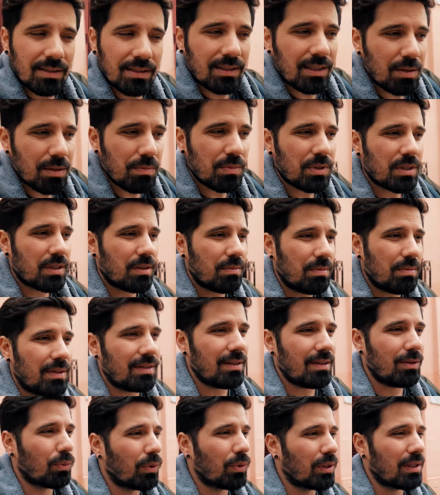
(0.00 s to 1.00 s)
seems to
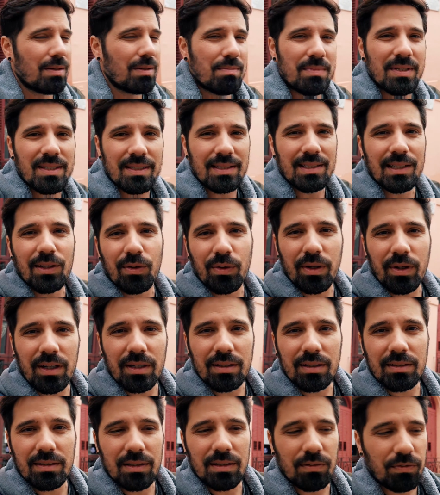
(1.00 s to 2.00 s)
be really
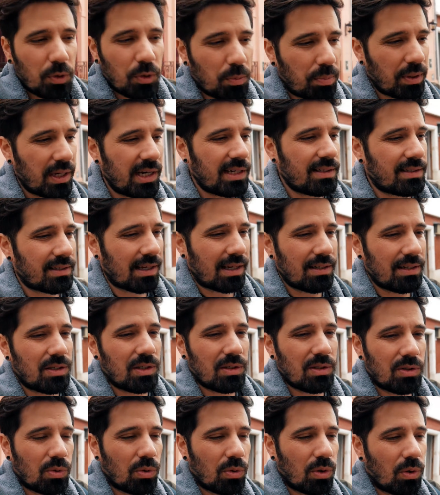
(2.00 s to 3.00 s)
mysterious. If you pay
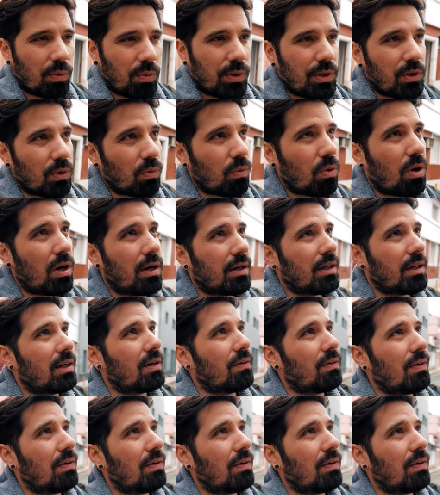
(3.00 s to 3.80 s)
attention to it when you're walking